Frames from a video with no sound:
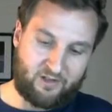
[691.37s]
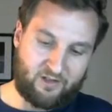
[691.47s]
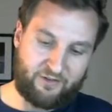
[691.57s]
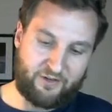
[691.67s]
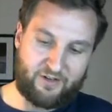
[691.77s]

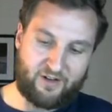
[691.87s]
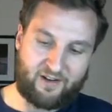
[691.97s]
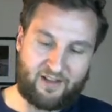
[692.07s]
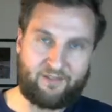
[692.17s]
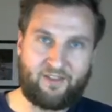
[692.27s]
If you did
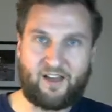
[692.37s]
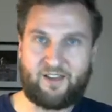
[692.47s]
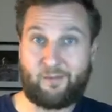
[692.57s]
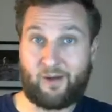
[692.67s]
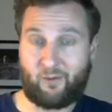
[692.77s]
not have that,
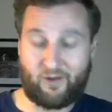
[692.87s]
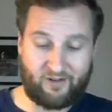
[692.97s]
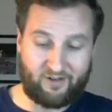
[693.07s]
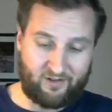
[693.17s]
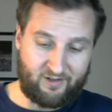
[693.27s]
you might want
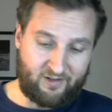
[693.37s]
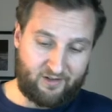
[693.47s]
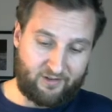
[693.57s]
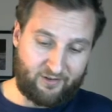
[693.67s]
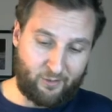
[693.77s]
to
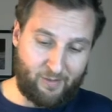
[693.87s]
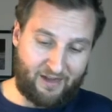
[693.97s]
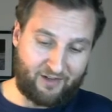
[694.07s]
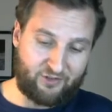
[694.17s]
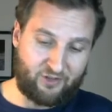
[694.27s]
go
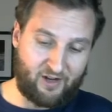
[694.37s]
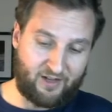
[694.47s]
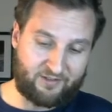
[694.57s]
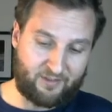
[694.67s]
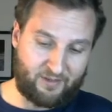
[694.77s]
back and
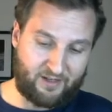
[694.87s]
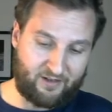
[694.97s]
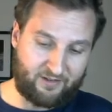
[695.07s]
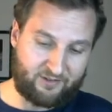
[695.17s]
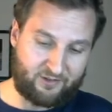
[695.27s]
try something
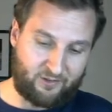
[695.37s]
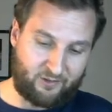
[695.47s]
else,